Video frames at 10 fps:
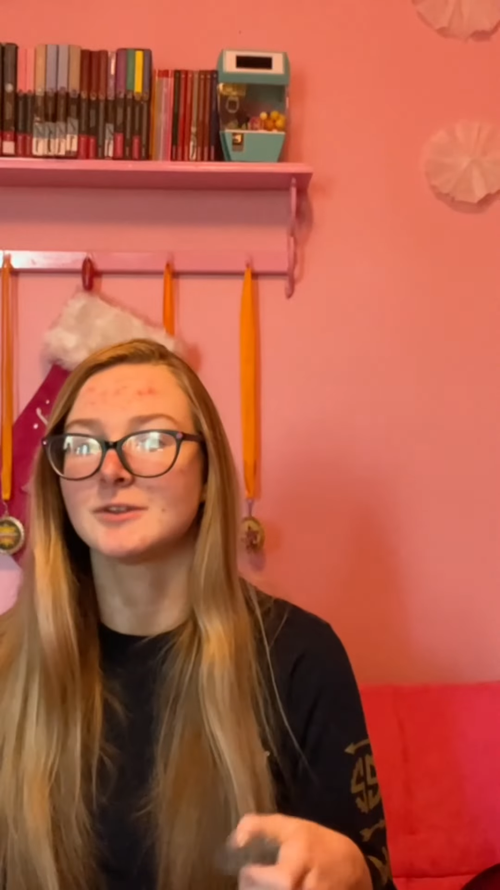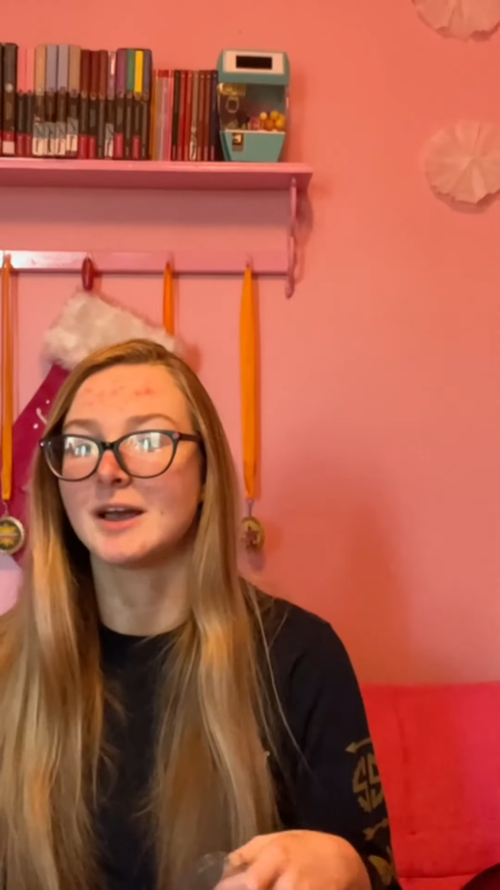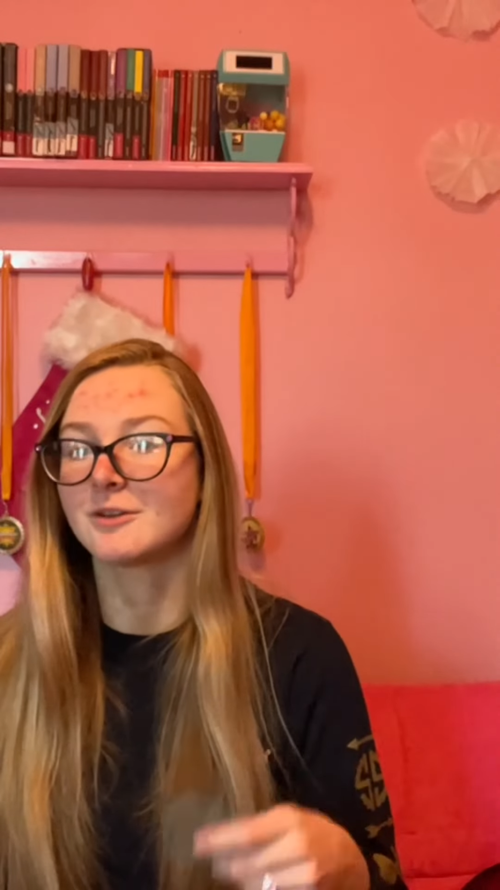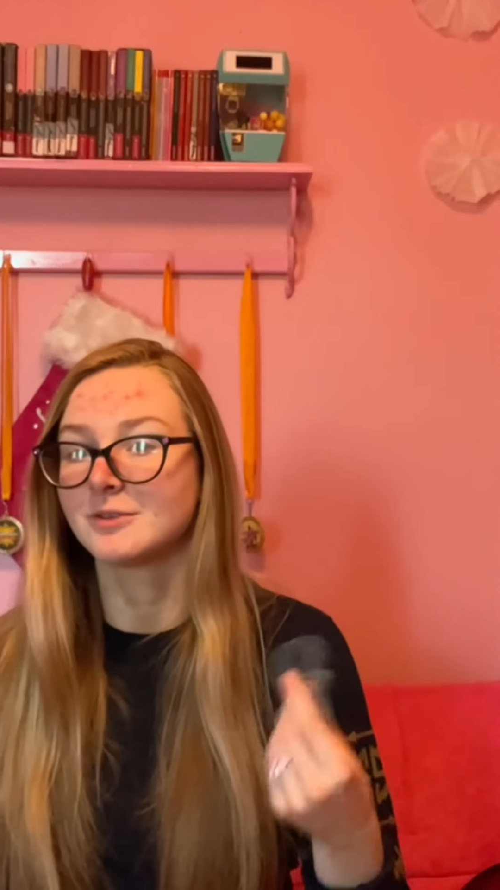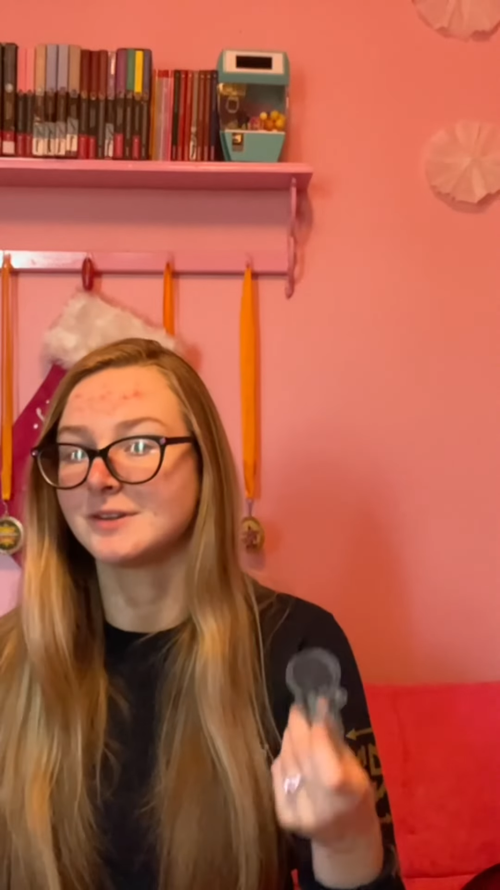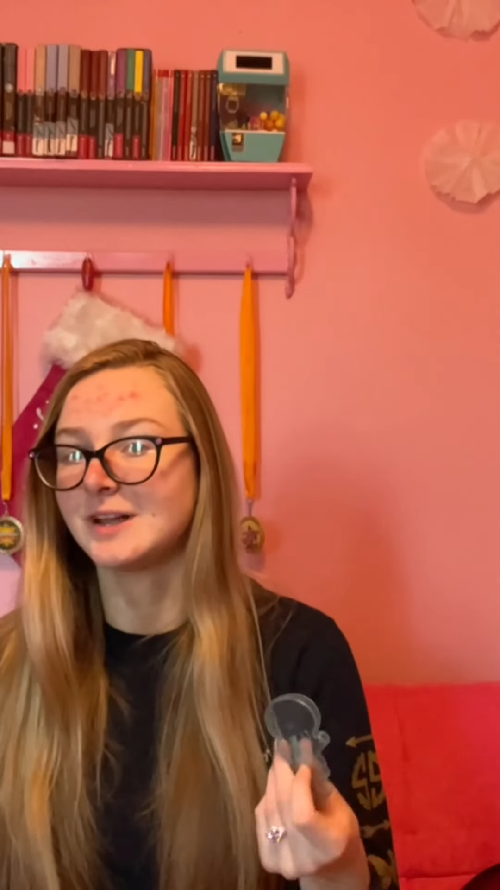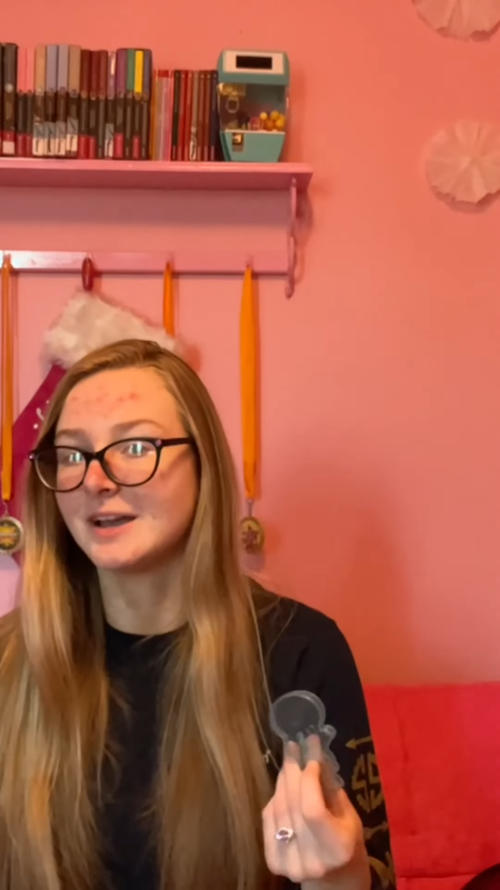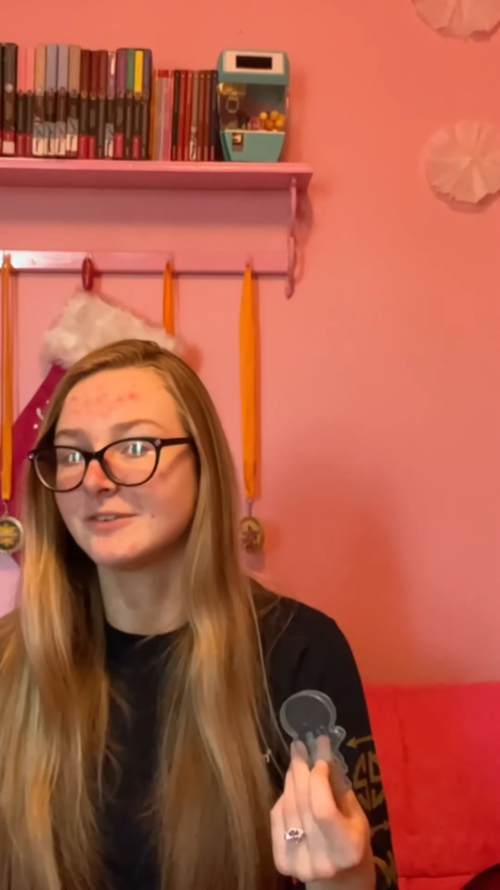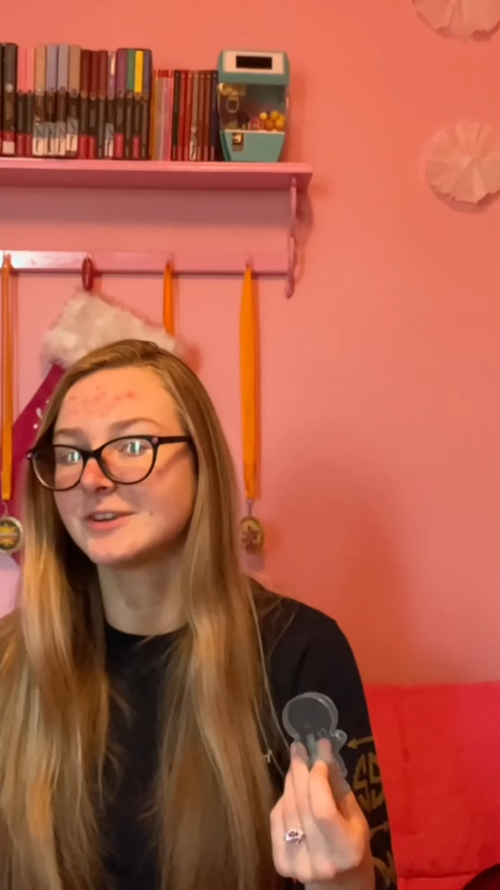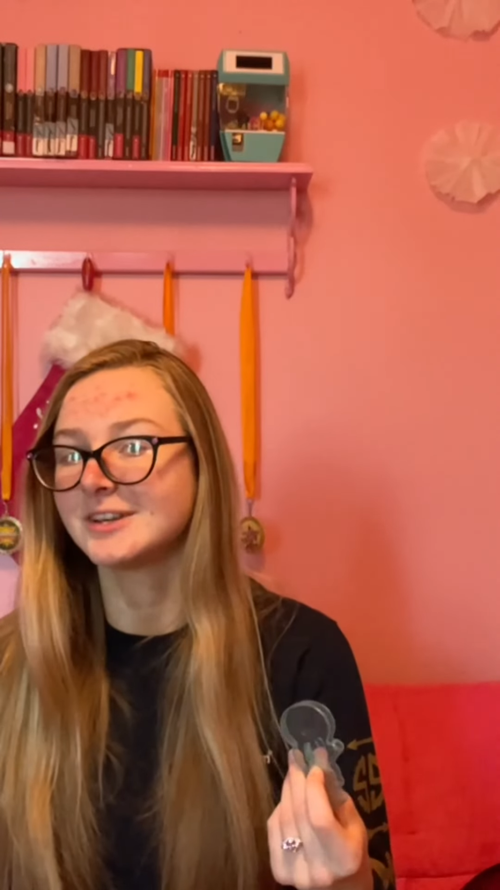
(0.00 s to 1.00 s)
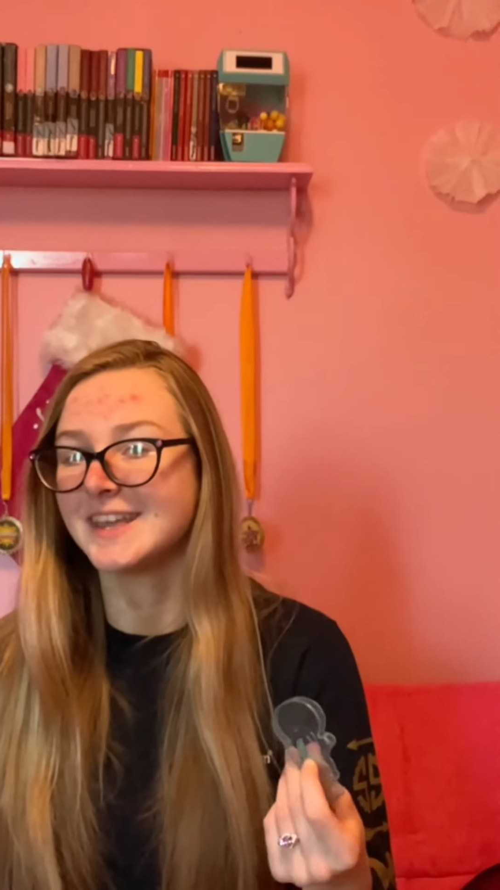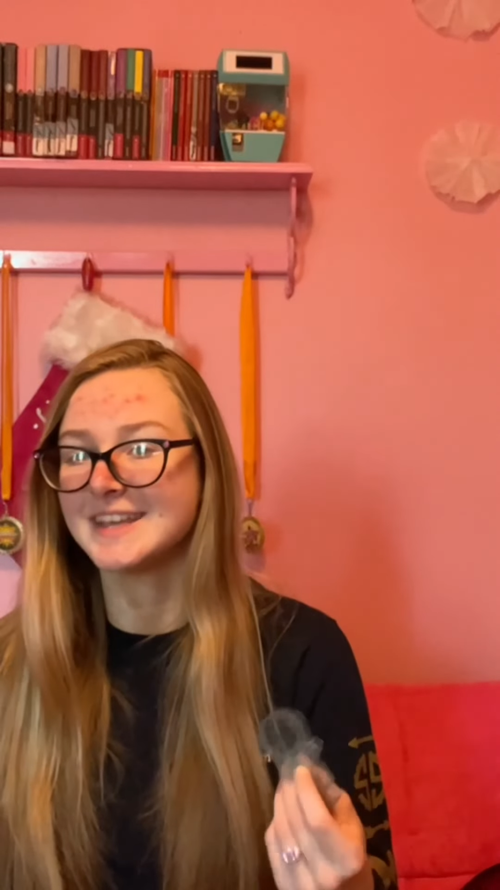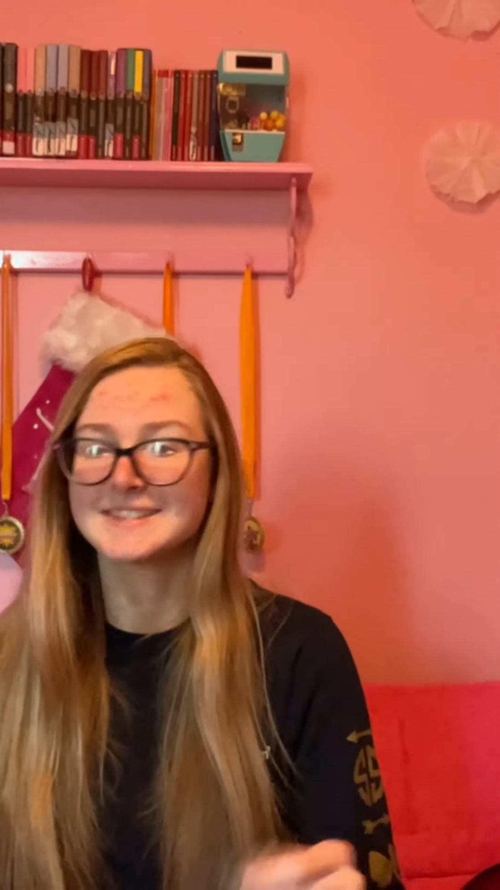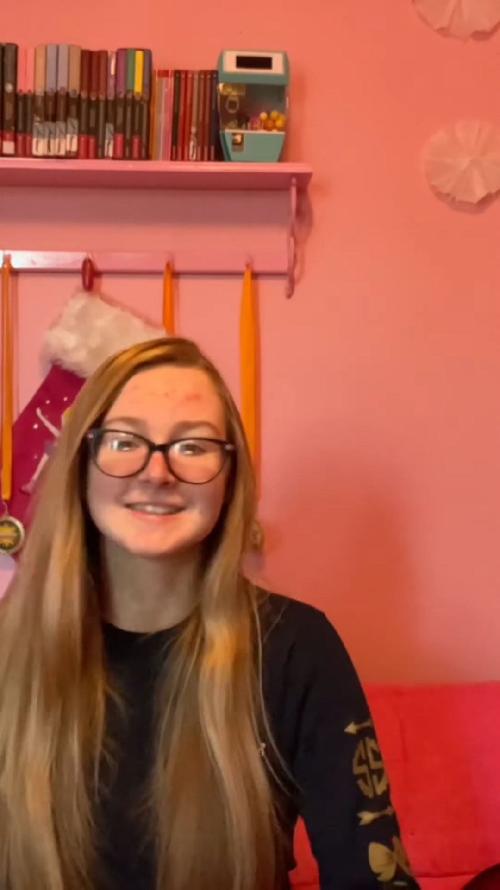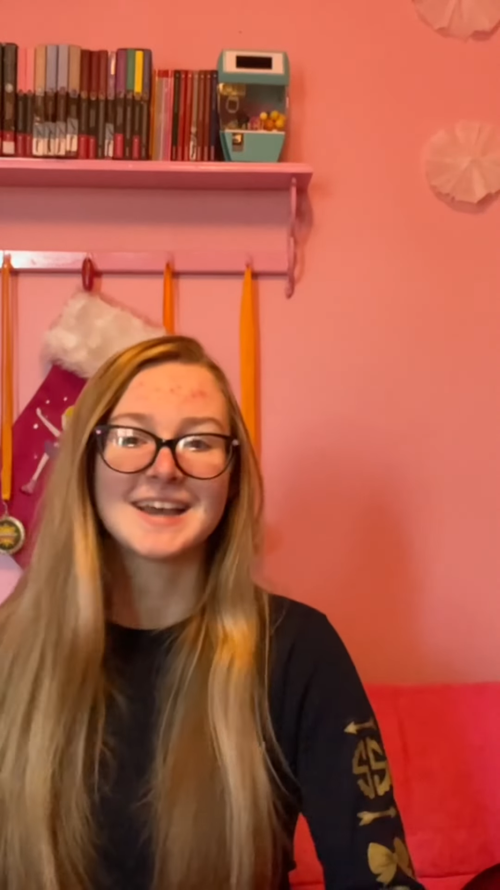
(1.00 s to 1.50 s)
like real life
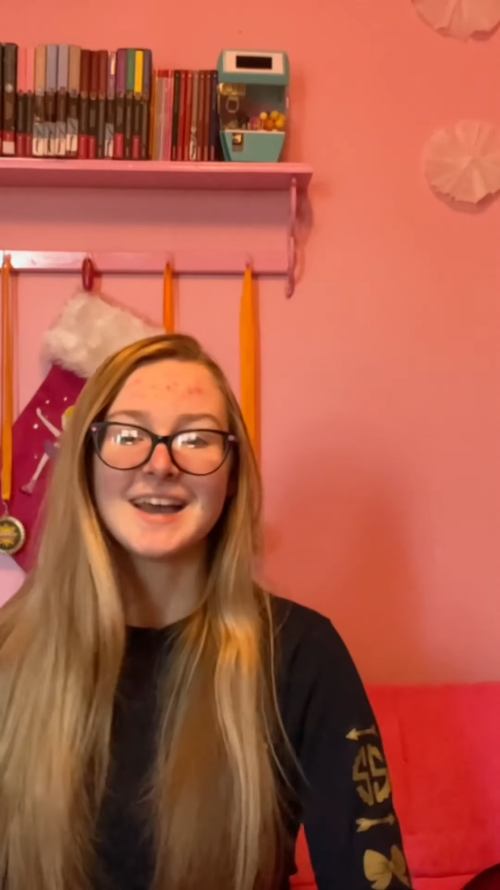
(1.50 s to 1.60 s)
cookies.